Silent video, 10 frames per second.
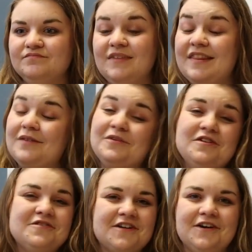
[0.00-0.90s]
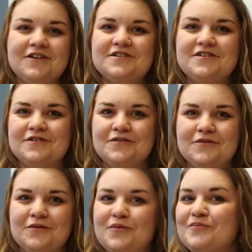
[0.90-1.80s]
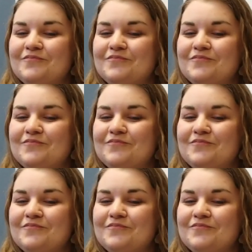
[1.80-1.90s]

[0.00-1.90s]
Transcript: And then when you turn to